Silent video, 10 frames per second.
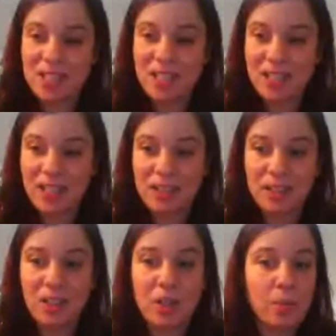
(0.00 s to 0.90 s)
seen it,
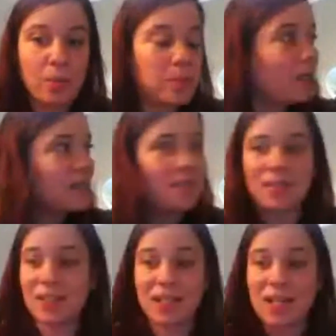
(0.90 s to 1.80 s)
because
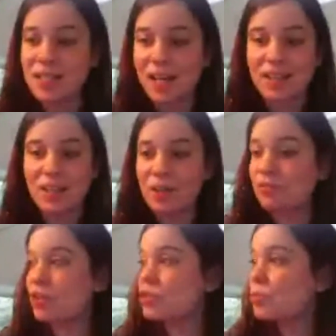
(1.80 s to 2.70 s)
like I said, if
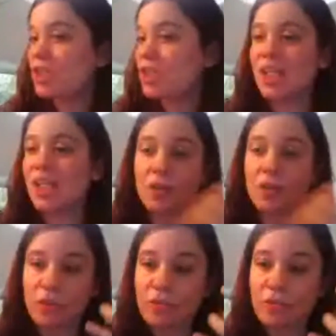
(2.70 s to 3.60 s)
you're switching, you're on
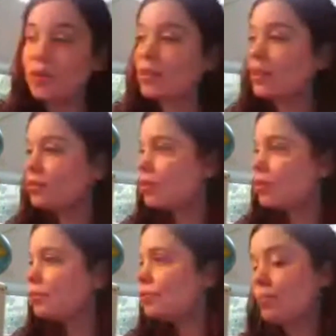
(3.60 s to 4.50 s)
your phone, and then you
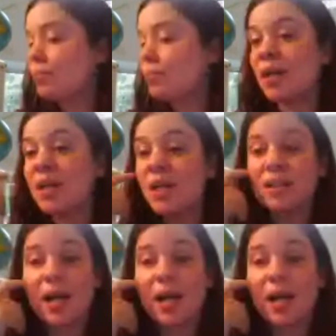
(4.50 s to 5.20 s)
jump on and